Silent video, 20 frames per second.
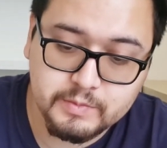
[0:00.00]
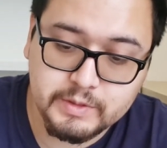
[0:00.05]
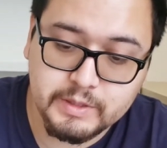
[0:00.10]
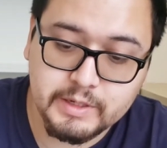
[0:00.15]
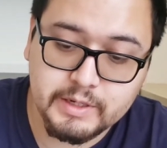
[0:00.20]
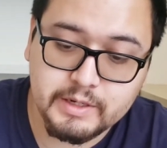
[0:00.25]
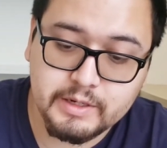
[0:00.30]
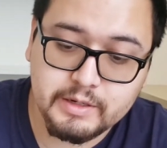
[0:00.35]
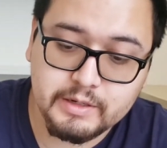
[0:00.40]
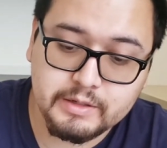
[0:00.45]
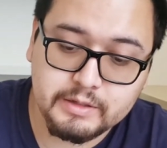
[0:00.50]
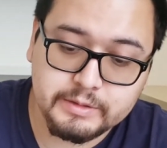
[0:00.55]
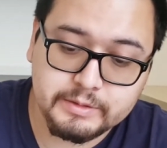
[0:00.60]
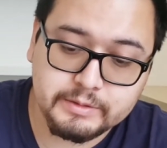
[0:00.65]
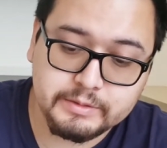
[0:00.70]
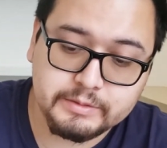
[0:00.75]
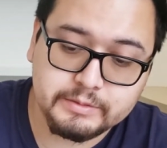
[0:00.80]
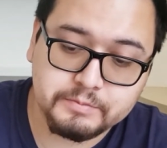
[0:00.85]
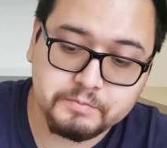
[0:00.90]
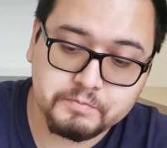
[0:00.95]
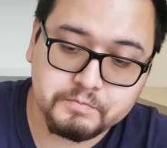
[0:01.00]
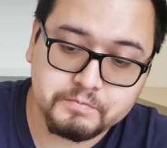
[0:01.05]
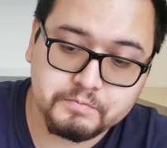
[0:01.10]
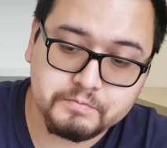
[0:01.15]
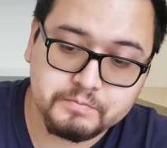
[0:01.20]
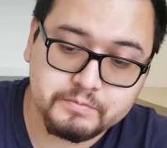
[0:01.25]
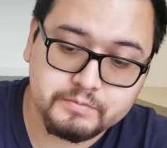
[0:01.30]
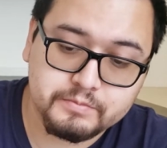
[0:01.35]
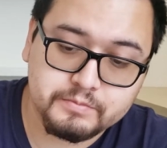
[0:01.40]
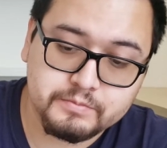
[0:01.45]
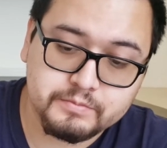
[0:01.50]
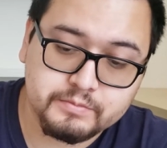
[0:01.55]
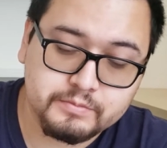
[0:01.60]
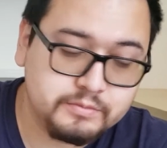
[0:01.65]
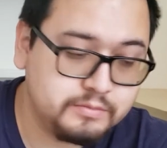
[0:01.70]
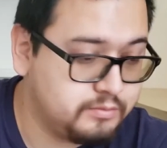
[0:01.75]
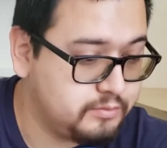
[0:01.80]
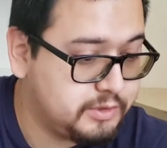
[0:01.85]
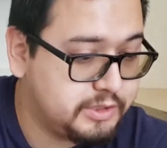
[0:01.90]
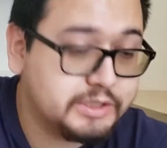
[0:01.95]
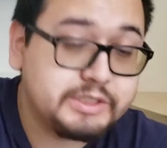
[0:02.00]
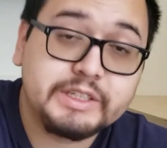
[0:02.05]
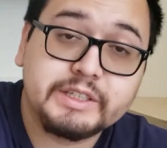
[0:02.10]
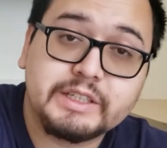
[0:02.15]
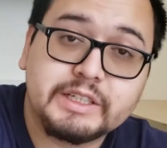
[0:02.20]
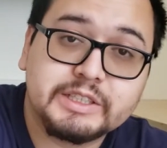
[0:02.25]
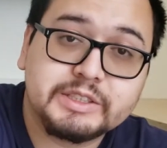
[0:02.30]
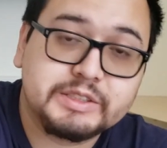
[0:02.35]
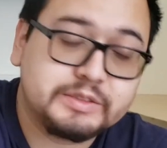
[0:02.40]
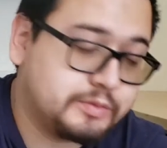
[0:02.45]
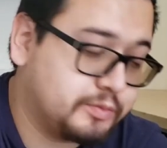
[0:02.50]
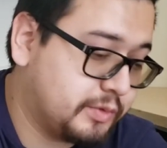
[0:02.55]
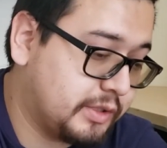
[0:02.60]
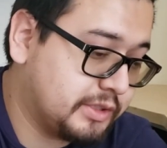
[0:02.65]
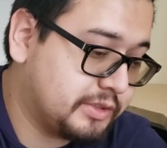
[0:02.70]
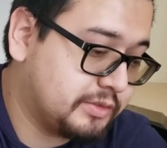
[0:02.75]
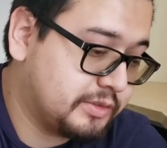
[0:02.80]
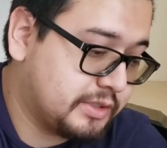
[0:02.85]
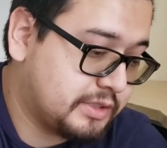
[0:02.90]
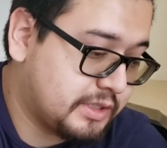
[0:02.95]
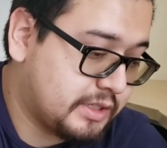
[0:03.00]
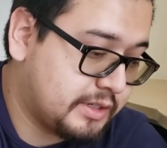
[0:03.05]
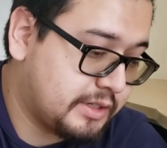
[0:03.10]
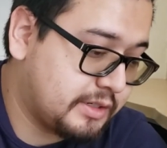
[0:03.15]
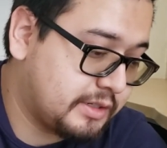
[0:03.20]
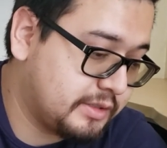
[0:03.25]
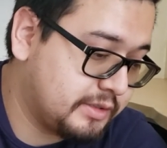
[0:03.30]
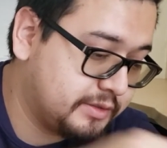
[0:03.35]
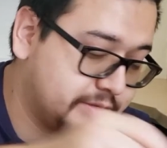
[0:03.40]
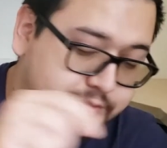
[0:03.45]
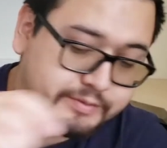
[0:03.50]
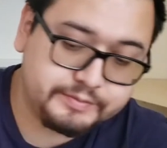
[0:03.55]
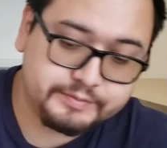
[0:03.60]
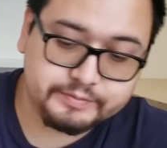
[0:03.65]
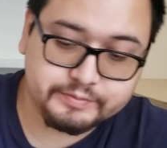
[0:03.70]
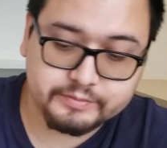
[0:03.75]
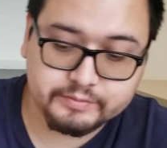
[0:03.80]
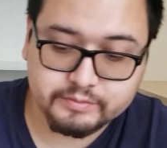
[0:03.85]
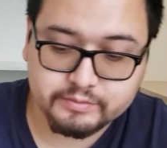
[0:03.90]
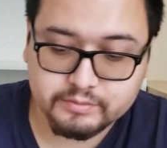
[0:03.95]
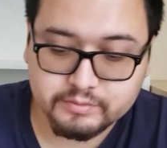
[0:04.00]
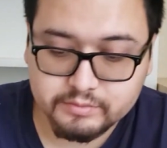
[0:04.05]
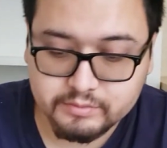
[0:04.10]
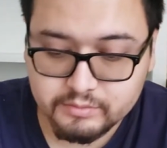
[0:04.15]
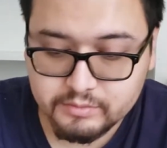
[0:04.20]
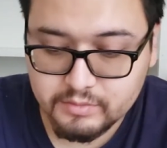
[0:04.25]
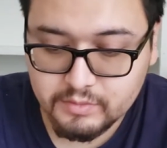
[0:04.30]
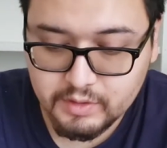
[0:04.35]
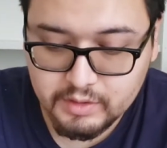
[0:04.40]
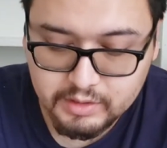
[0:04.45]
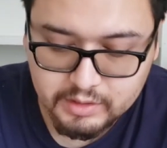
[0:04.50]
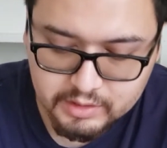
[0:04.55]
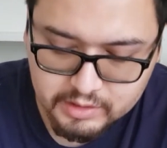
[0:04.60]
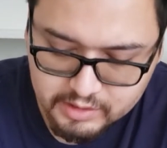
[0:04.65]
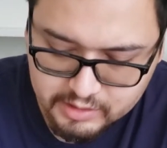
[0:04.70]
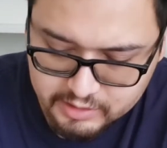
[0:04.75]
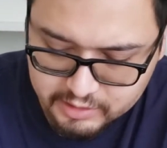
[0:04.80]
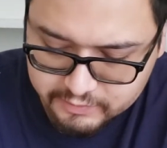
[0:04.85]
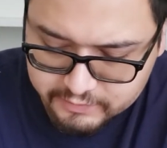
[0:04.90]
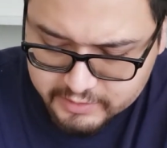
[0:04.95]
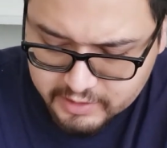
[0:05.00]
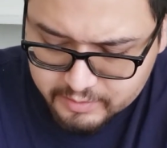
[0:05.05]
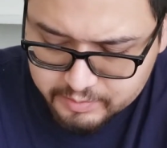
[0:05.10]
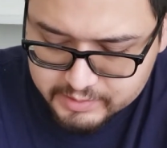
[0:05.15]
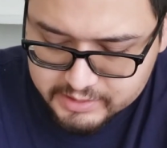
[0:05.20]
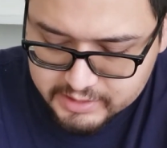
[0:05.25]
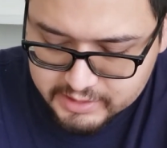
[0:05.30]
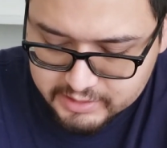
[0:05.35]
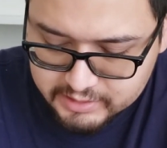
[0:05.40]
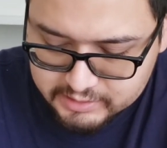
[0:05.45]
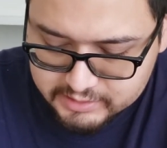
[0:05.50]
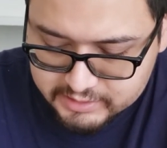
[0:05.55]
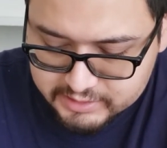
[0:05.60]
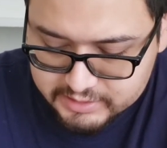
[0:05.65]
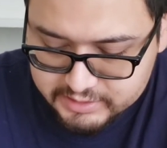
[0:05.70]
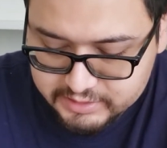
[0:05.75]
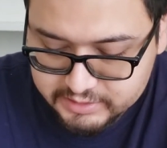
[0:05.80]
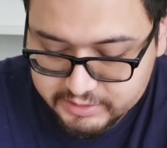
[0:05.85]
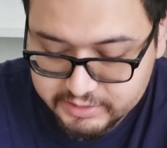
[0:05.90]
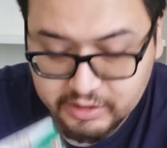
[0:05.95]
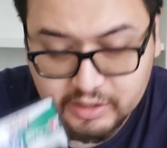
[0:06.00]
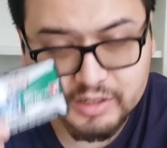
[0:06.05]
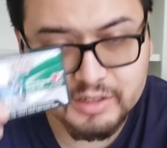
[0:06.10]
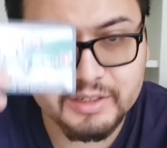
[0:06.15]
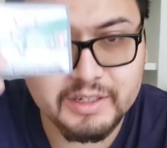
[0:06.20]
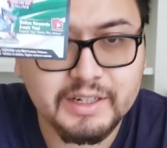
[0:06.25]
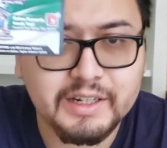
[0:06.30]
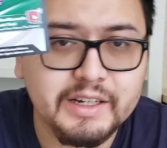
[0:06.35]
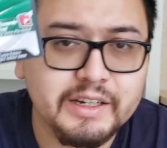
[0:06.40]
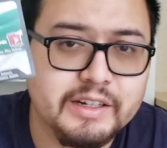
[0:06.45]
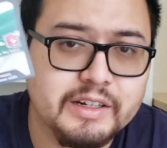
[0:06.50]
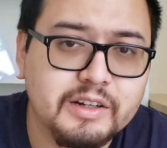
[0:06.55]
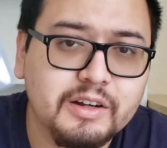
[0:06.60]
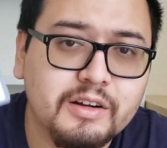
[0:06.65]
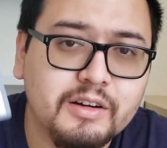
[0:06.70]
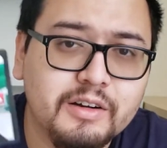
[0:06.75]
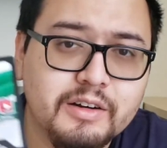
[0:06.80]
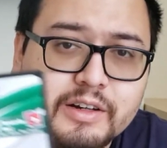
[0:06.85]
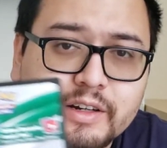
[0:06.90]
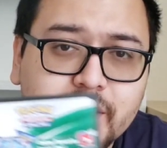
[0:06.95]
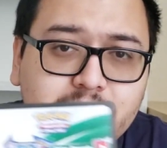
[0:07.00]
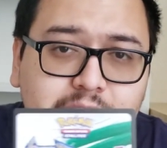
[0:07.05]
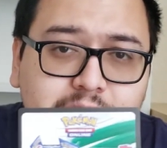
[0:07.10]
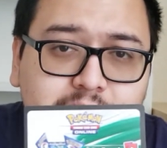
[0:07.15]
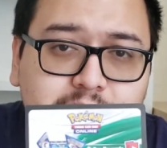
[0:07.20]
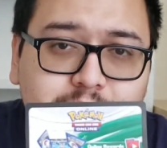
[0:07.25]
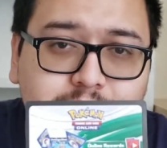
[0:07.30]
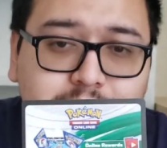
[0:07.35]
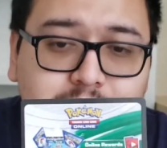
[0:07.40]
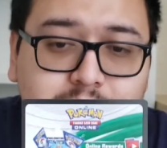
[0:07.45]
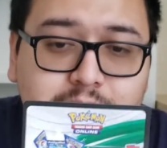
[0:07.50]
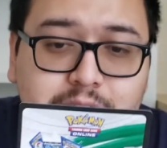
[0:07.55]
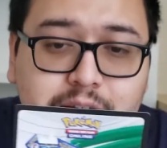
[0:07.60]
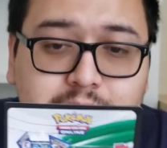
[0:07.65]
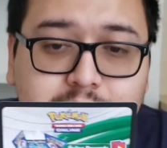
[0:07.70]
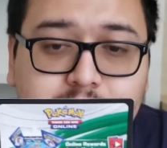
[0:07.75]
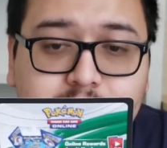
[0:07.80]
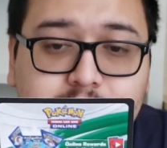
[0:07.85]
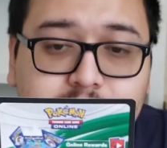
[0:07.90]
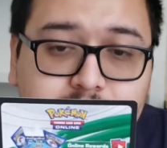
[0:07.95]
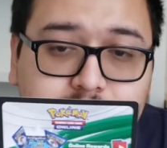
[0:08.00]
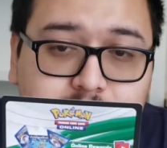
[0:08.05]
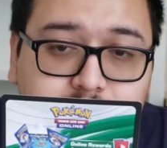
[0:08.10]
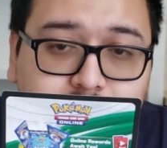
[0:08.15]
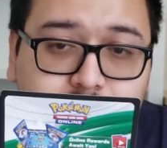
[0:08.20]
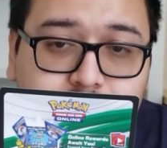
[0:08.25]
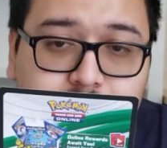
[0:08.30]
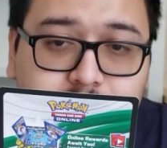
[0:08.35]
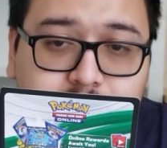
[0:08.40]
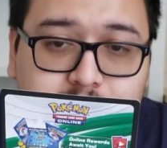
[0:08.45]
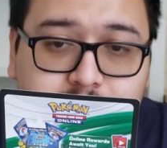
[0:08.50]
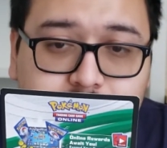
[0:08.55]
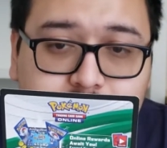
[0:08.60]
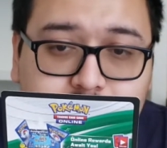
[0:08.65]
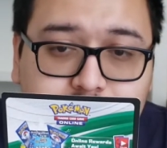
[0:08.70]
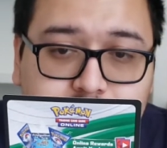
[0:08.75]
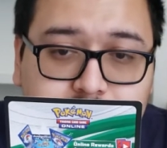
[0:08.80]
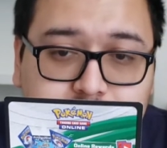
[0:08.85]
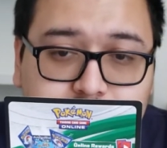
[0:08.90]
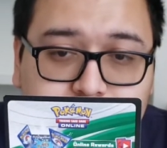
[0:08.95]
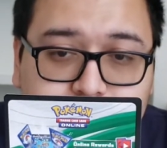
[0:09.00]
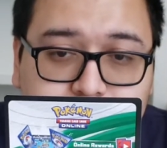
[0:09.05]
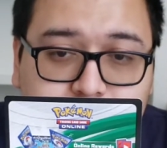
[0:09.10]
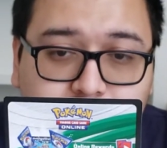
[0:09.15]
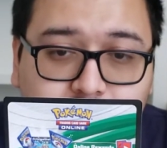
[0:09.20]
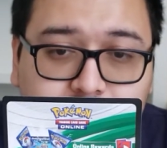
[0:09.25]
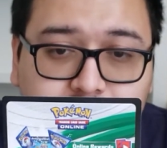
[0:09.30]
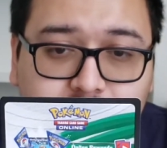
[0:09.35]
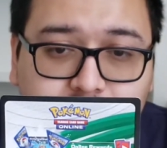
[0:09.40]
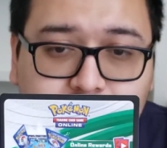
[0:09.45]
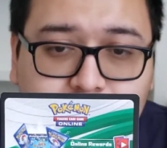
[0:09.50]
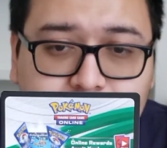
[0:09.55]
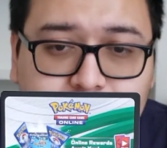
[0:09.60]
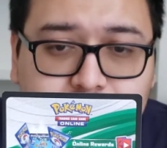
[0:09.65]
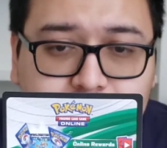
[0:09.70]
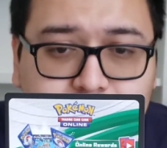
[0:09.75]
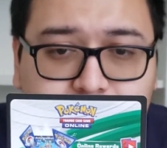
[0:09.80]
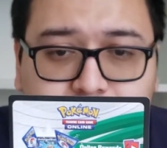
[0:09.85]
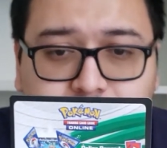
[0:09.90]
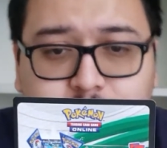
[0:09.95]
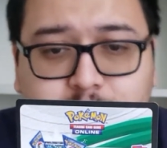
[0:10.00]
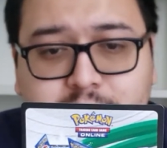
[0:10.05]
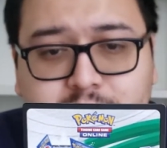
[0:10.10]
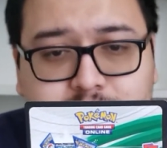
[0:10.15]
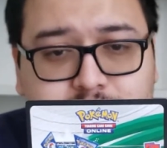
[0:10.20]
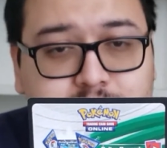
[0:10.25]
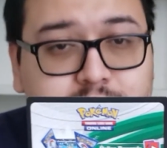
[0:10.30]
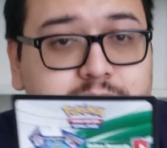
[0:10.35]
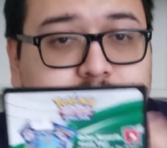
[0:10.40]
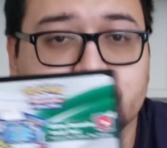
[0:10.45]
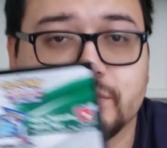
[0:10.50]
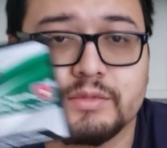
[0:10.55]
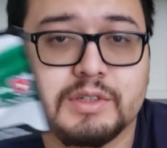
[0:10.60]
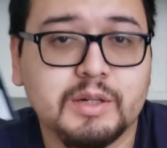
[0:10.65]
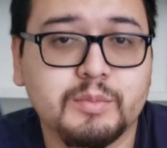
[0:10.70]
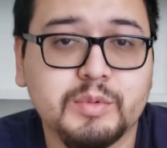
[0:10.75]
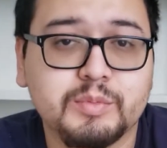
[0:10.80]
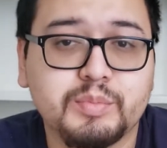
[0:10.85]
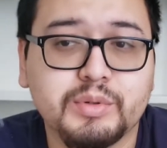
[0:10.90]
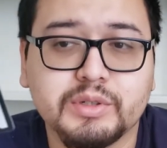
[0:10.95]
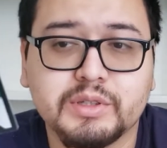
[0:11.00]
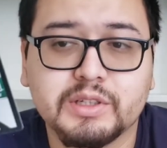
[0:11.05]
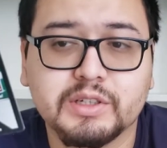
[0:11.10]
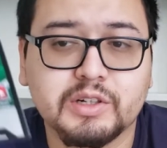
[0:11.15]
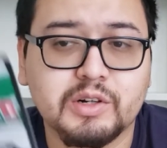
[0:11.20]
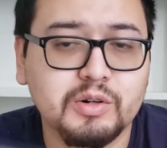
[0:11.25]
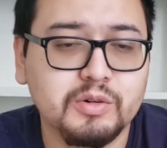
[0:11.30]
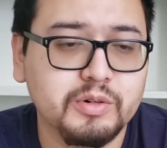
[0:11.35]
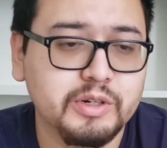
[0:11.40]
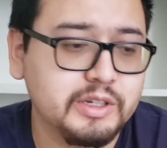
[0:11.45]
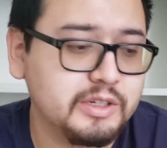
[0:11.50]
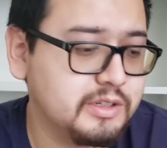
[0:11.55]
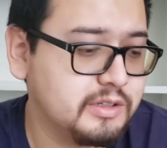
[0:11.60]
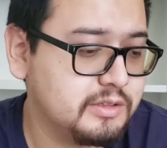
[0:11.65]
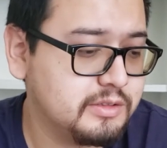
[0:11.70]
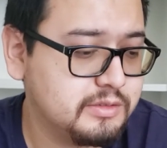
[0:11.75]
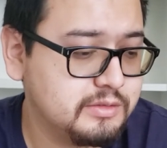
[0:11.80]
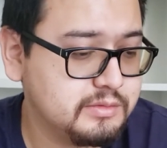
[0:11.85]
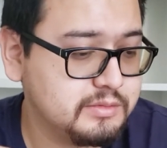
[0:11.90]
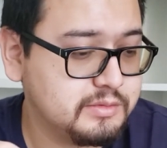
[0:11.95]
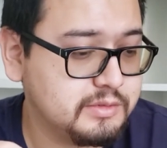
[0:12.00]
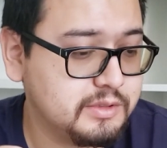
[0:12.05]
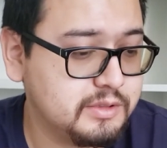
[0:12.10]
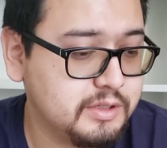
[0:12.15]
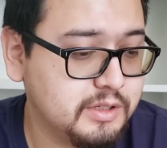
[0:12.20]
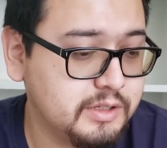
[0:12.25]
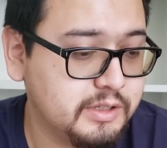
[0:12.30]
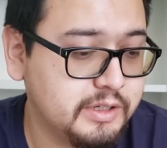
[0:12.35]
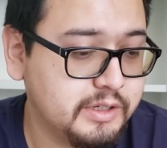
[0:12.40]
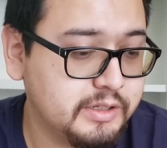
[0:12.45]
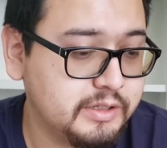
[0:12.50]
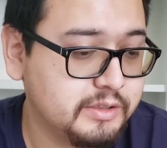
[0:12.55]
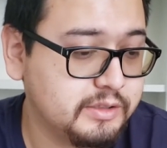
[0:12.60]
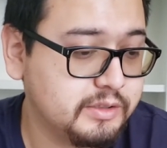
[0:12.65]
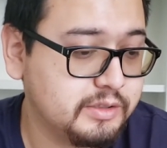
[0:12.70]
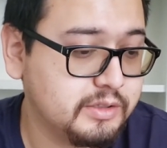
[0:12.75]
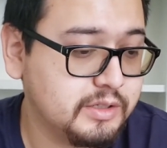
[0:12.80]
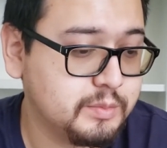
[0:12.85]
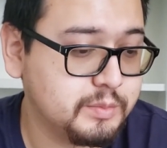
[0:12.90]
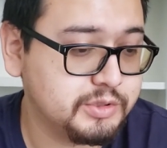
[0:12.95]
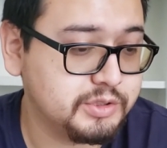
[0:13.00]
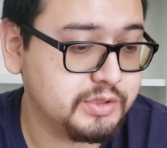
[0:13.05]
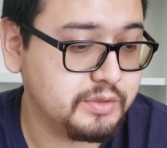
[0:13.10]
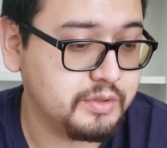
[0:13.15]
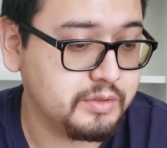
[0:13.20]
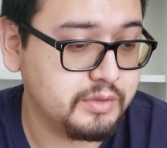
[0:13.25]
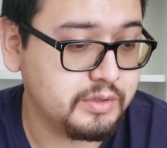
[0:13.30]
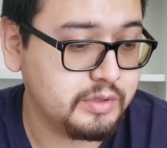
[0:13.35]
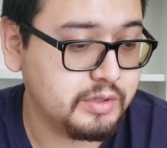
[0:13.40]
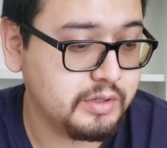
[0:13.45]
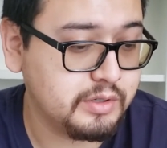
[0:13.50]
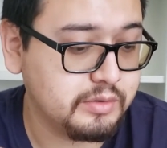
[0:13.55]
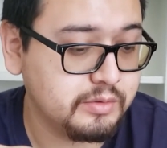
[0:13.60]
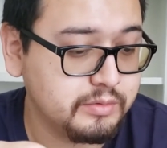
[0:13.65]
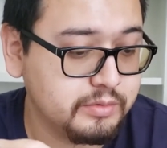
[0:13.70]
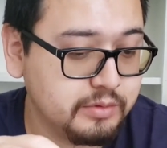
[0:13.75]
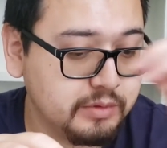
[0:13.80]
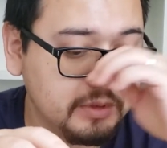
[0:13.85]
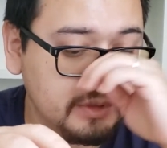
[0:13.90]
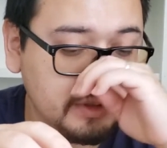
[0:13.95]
And let's set this right to the side. And if y'all play this online card game, uh, at the end I'm gonna I'm gonna put the code in, in there. You know, I'm gonna show you the code